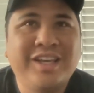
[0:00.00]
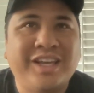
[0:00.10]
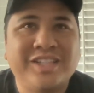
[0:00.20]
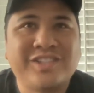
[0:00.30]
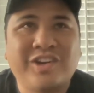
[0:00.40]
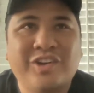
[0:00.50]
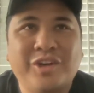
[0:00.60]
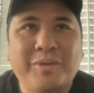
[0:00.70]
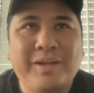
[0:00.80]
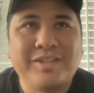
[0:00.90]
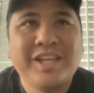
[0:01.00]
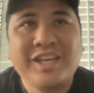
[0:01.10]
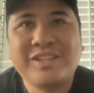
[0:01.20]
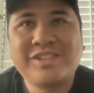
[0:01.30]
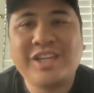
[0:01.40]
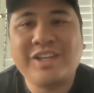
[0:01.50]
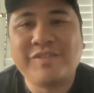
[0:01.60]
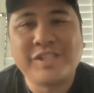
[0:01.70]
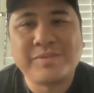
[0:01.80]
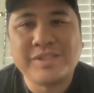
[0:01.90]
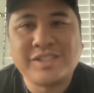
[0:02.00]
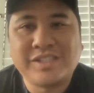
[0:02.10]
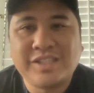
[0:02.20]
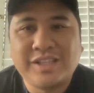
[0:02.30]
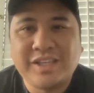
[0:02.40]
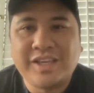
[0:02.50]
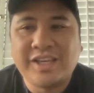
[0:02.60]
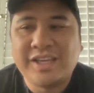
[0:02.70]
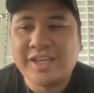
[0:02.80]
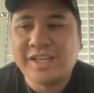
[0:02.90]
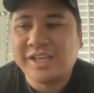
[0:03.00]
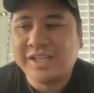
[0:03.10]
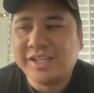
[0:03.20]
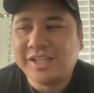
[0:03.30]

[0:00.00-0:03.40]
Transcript: And I started learning about tech tech investments, and